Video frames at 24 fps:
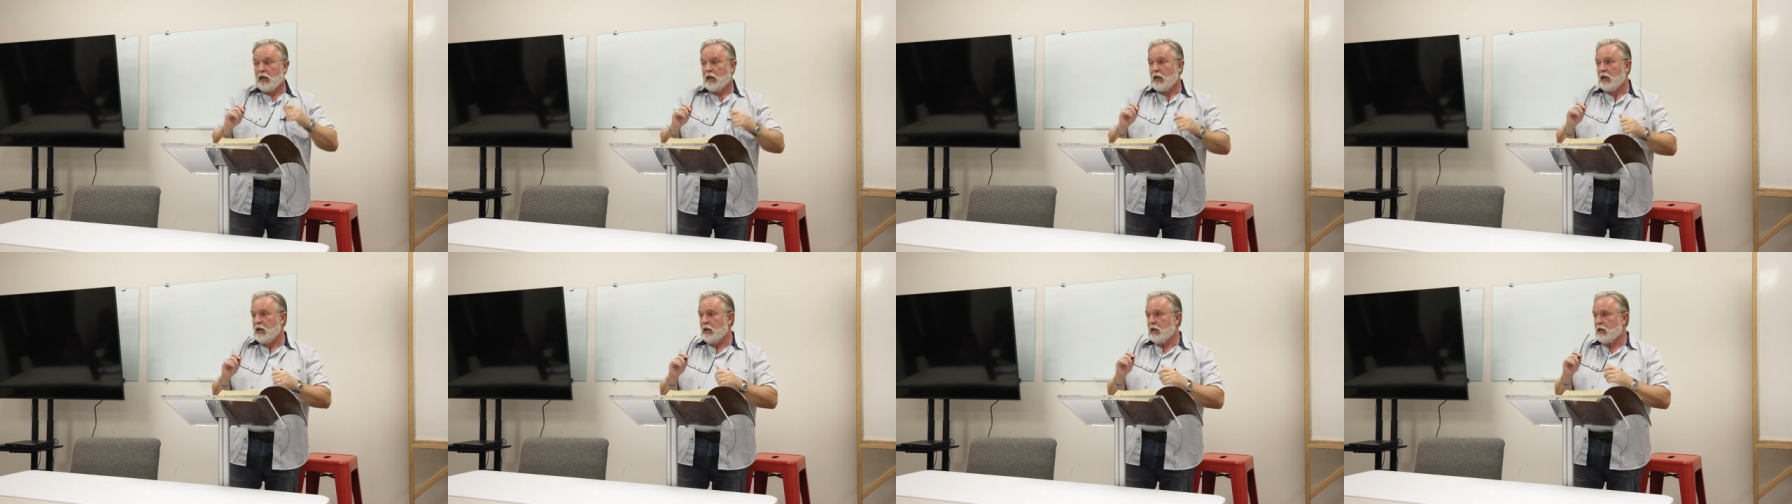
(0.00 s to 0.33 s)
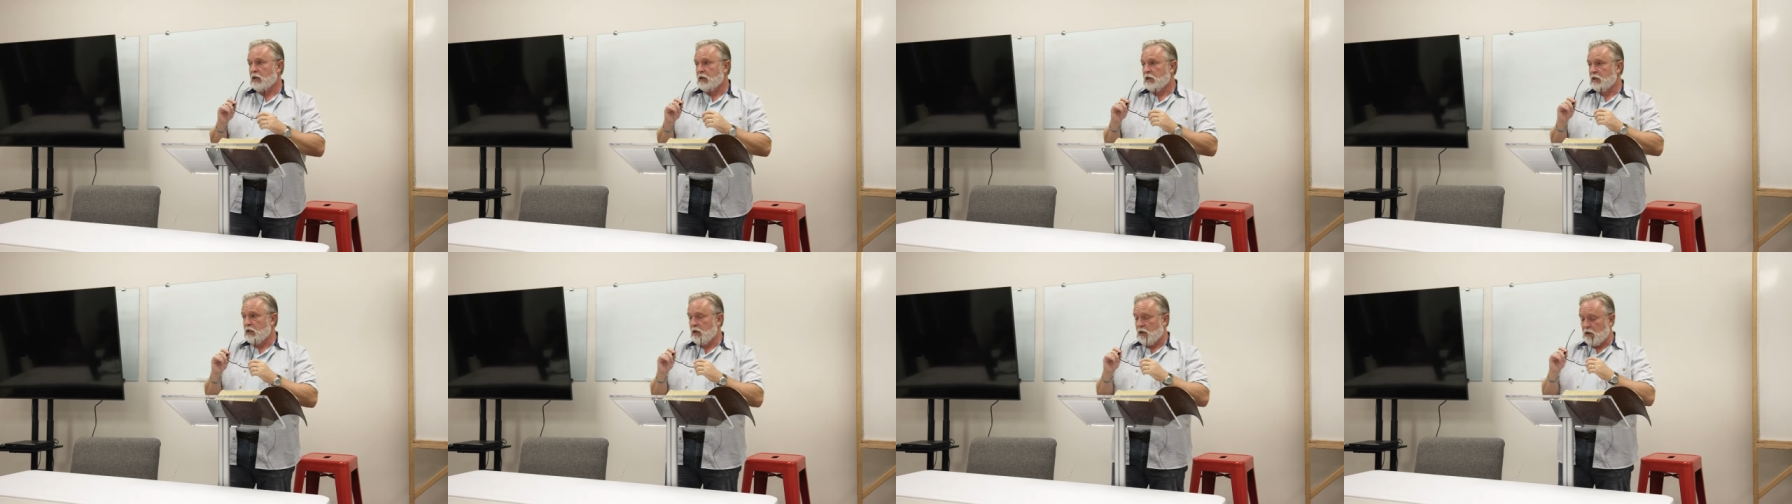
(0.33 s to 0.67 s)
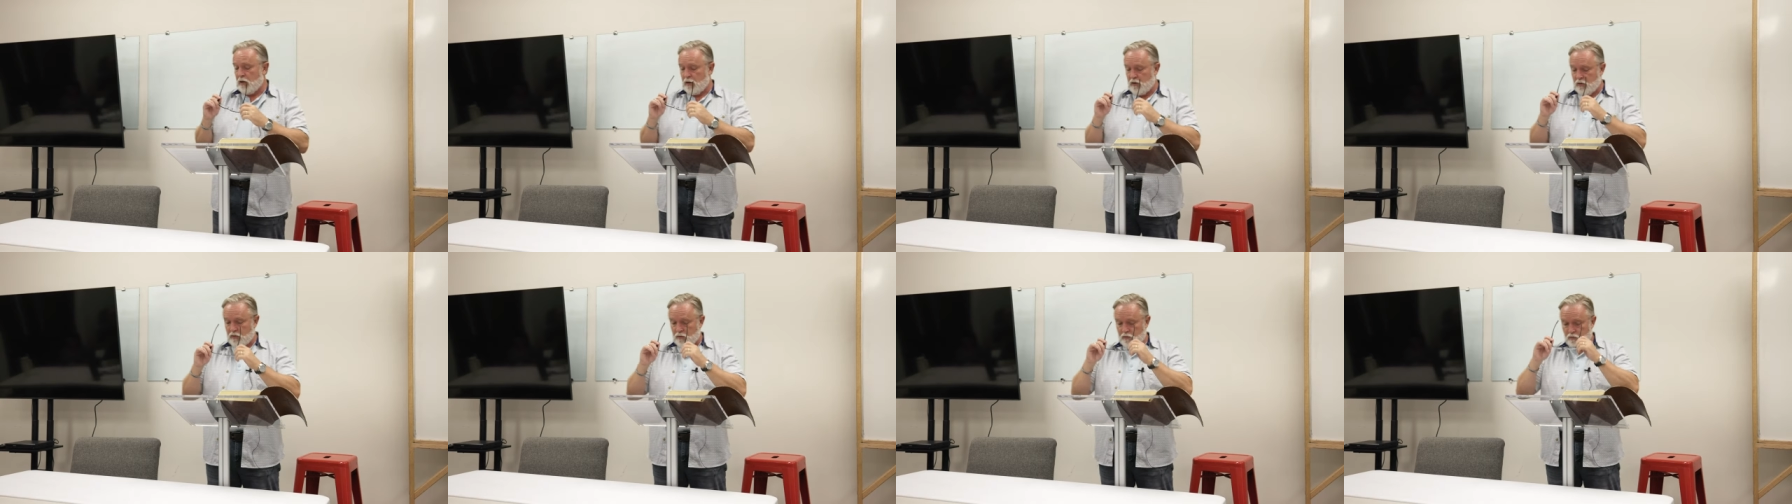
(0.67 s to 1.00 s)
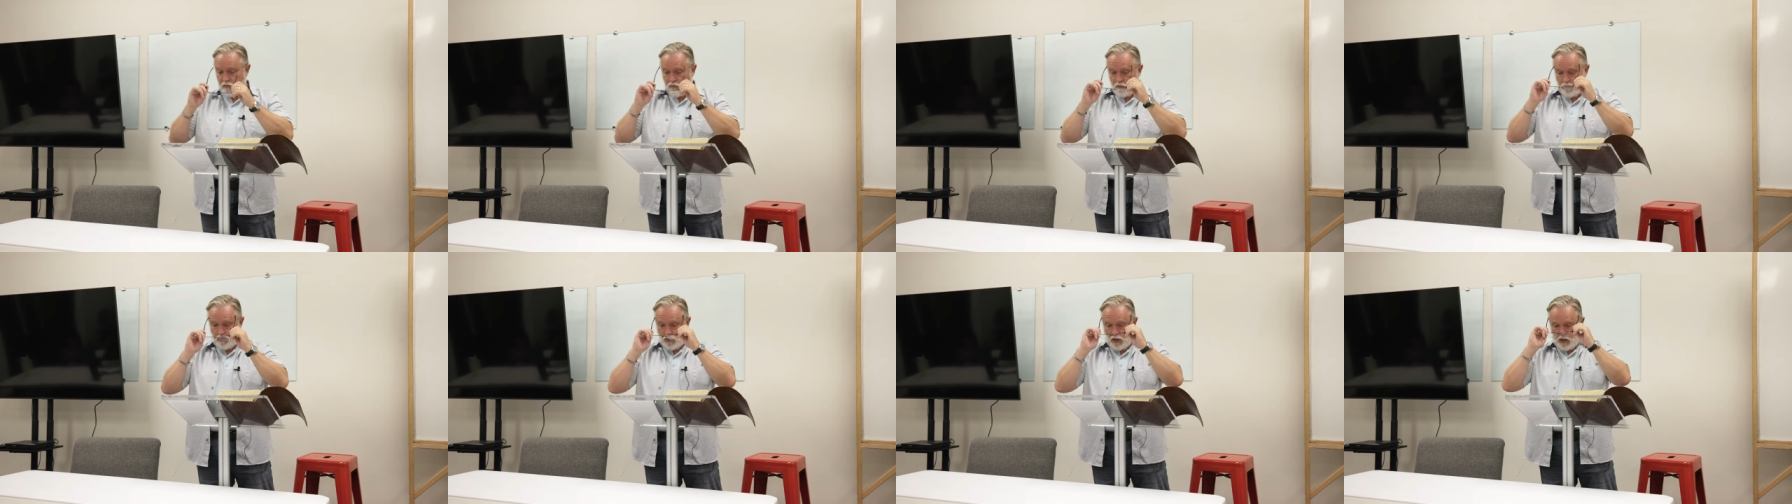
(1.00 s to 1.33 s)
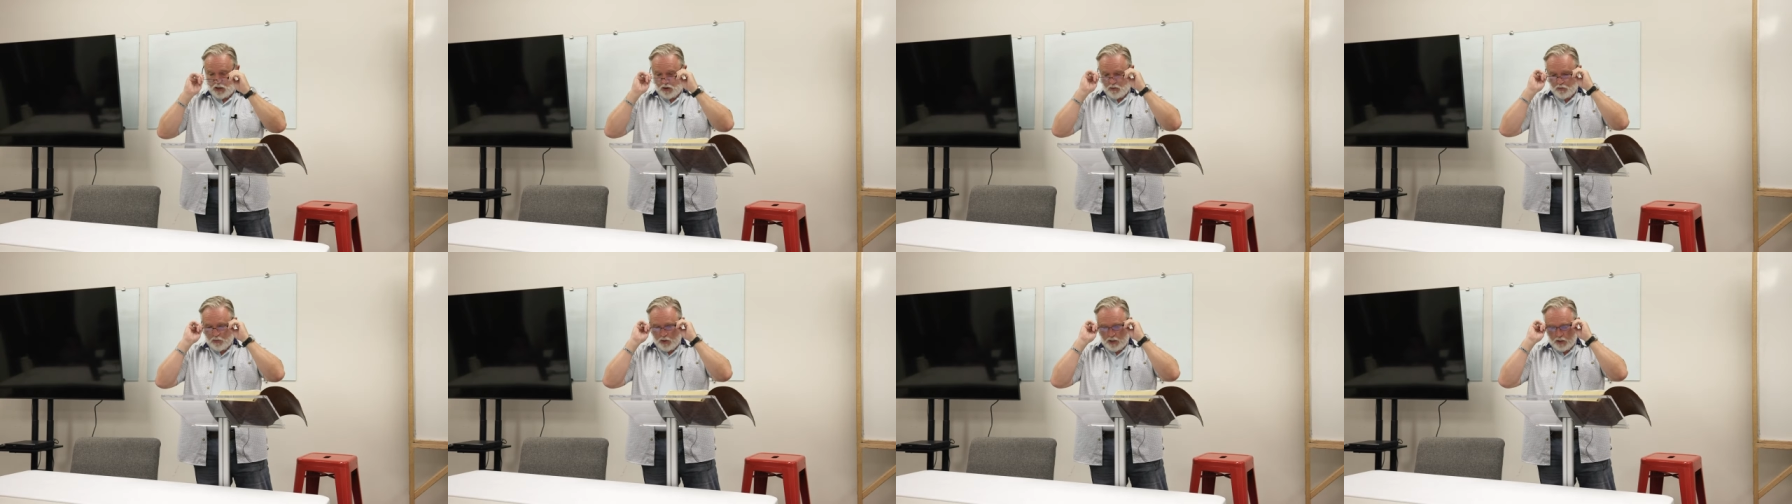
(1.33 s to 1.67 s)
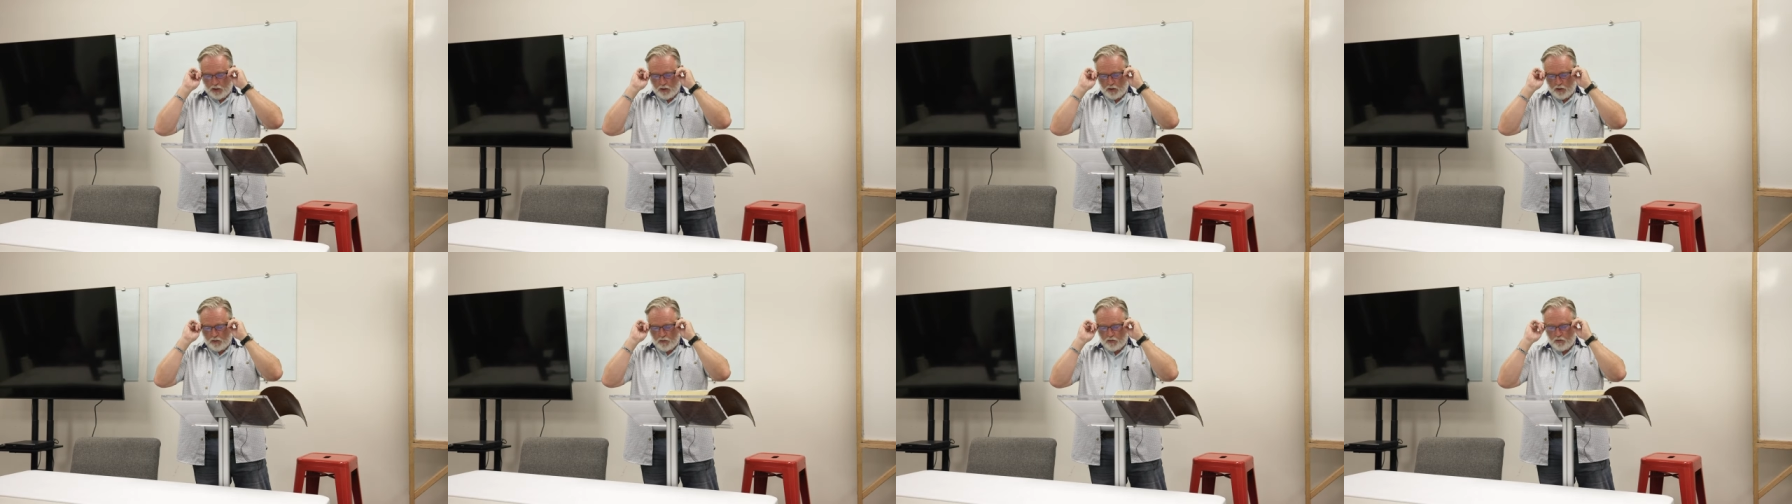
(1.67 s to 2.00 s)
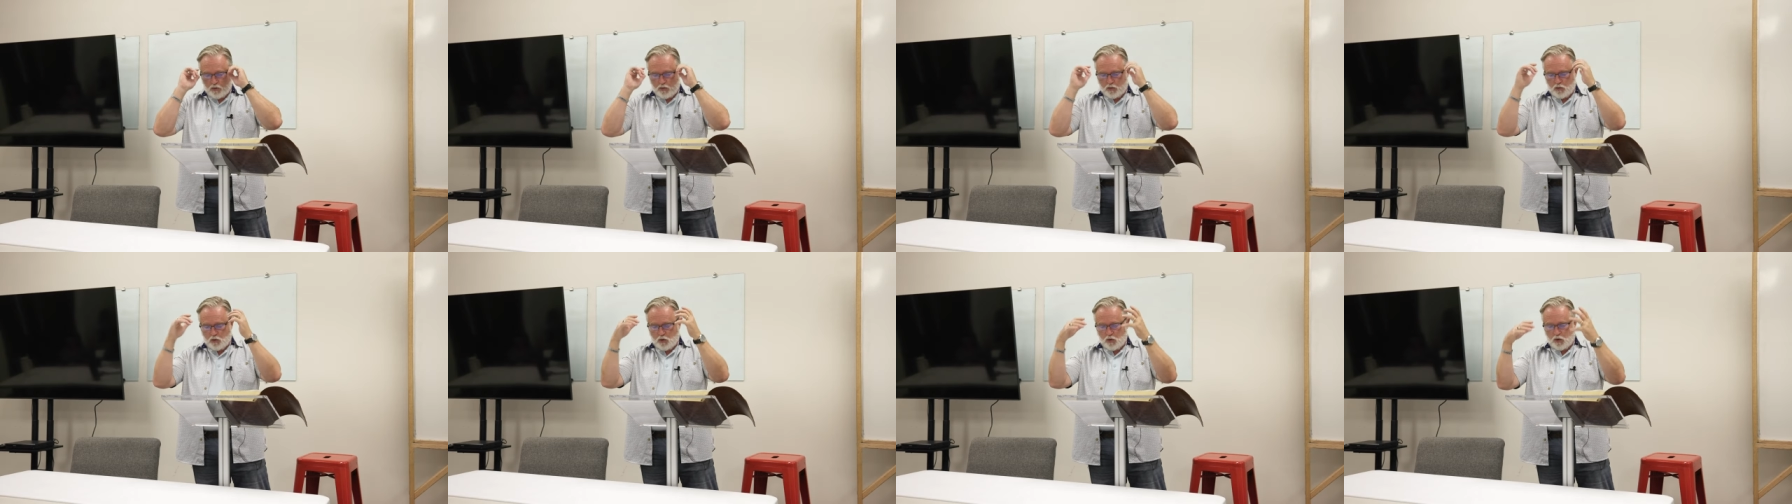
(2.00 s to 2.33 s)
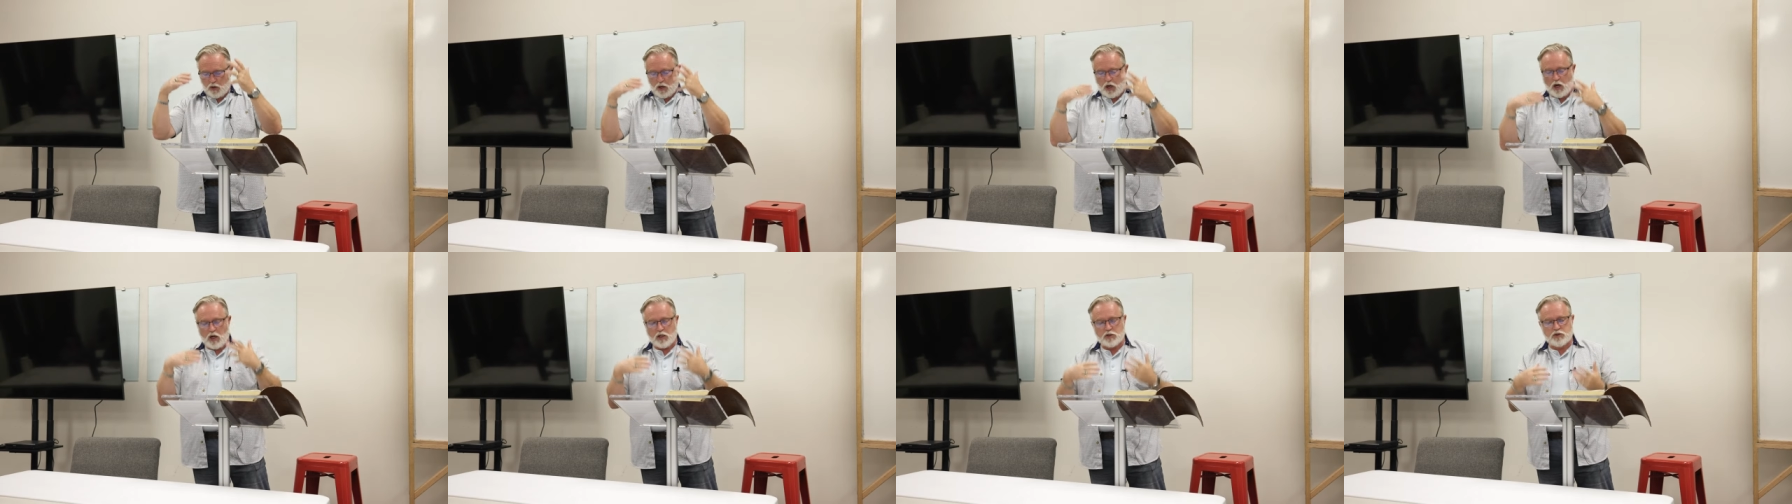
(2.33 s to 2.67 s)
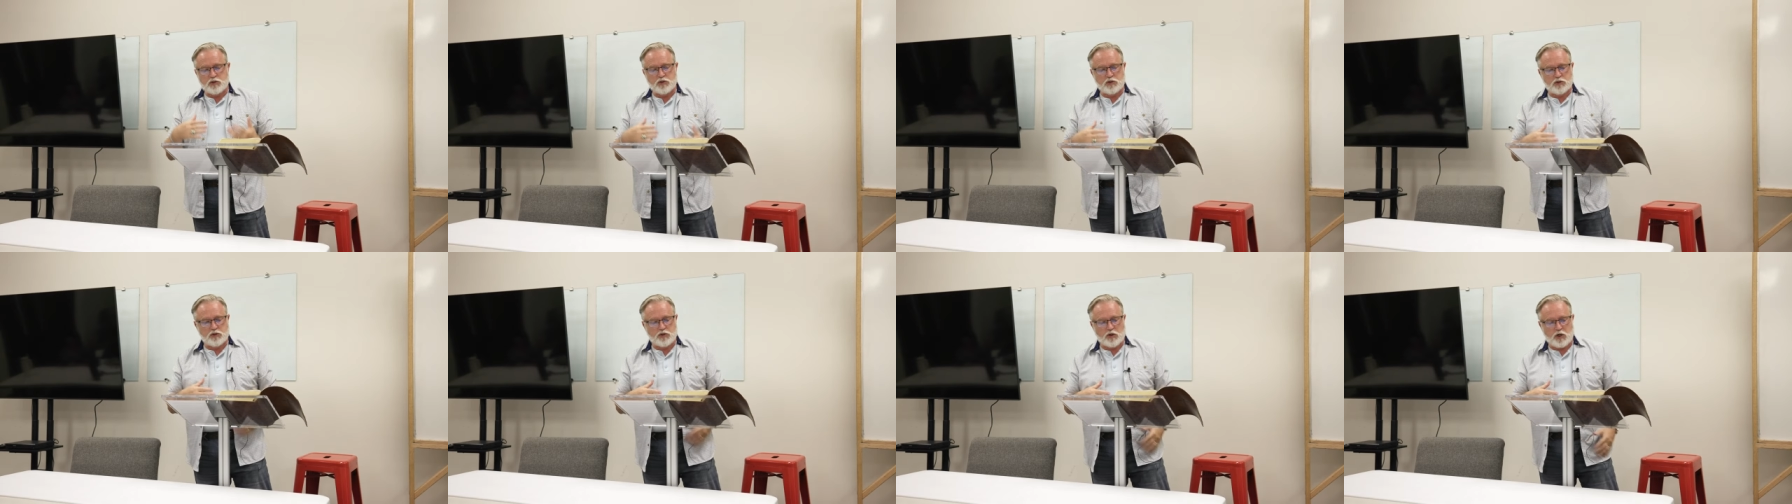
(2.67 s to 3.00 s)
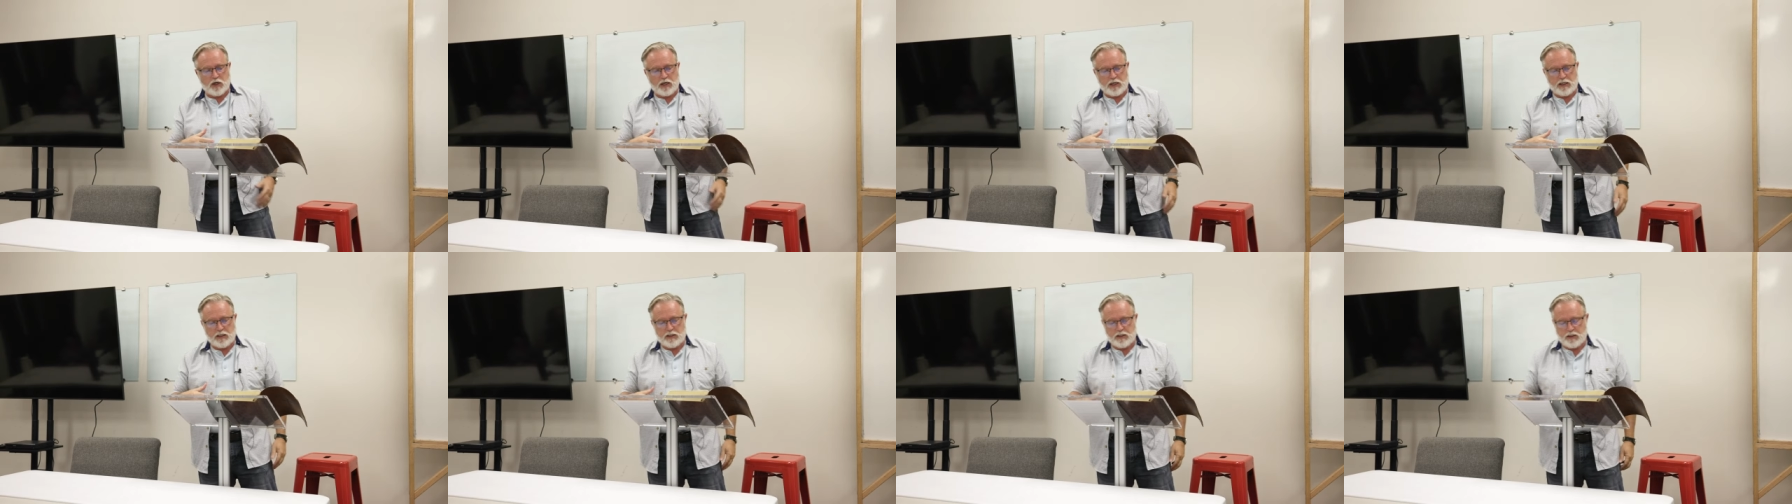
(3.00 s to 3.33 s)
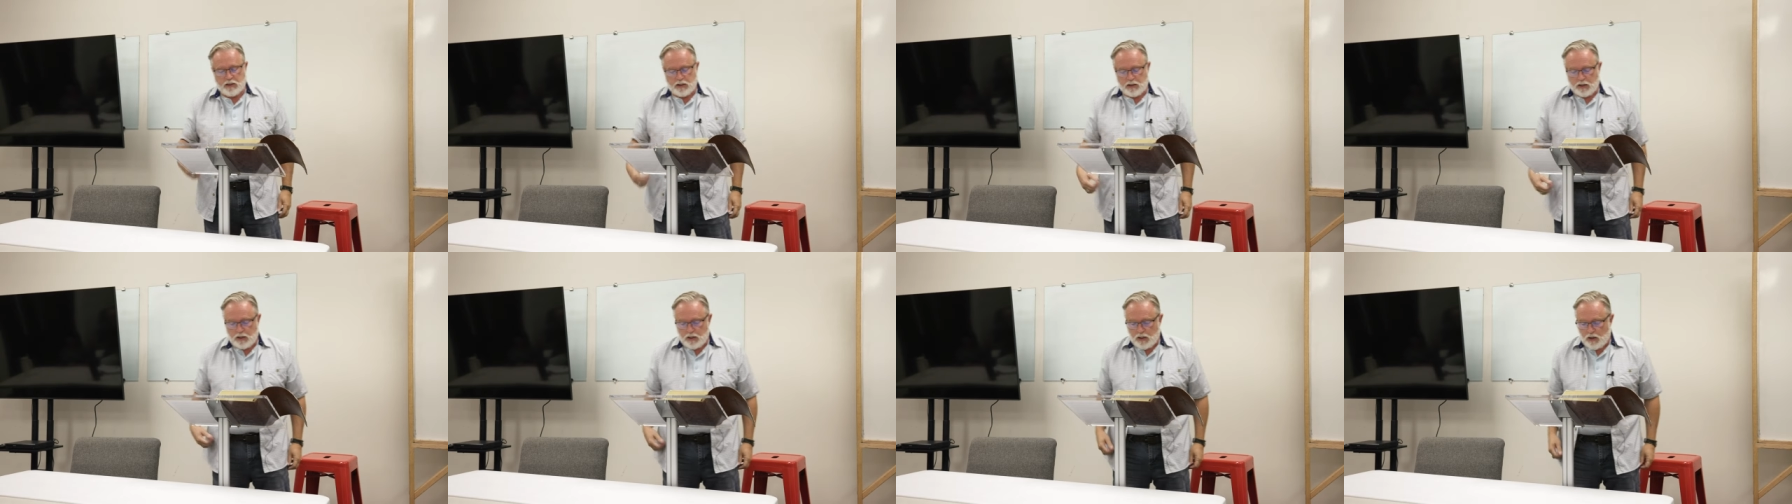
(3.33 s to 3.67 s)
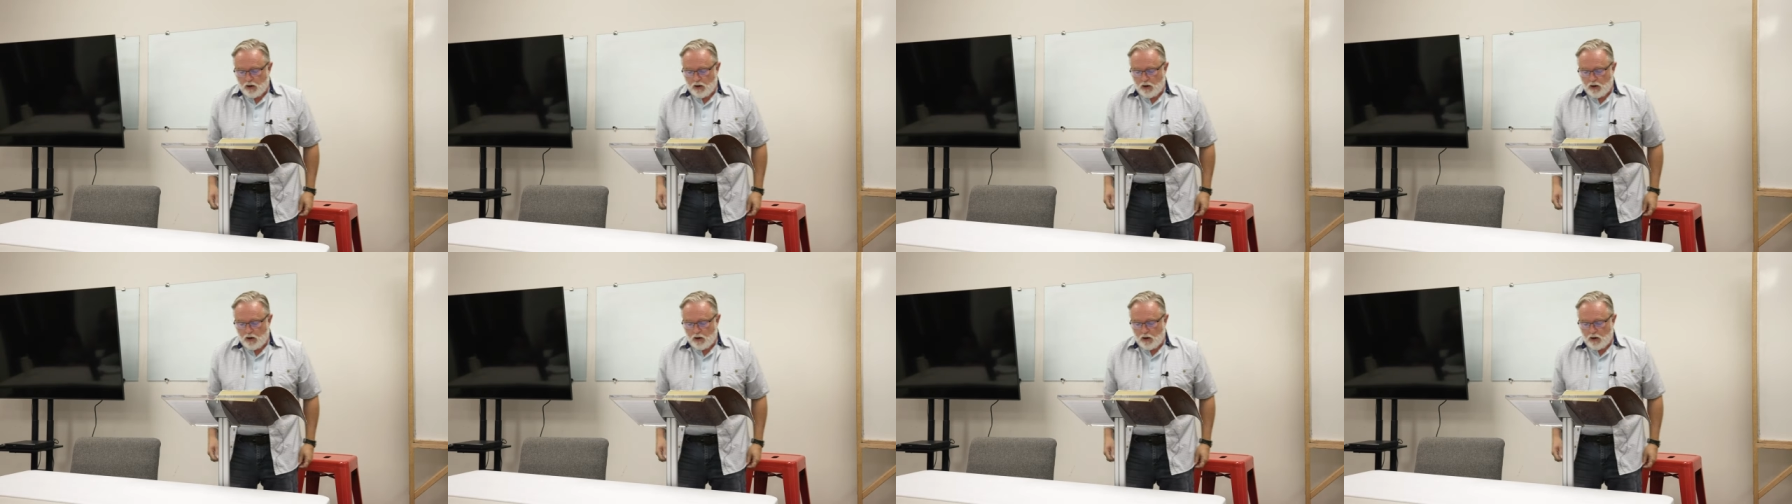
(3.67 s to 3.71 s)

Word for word: and uh, uh, but we'll concentrate